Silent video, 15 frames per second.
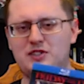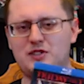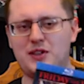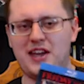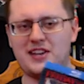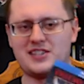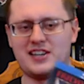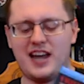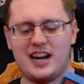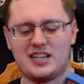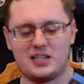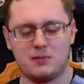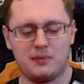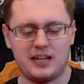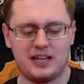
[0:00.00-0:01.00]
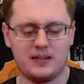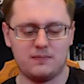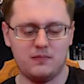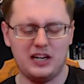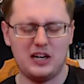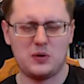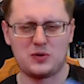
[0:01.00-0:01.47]
2009 to
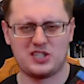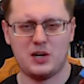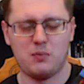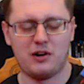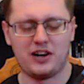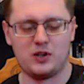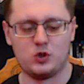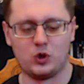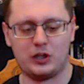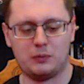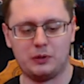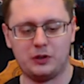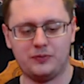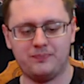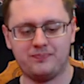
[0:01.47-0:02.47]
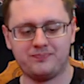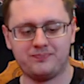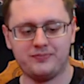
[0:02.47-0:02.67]
be, somewhat enjoyable.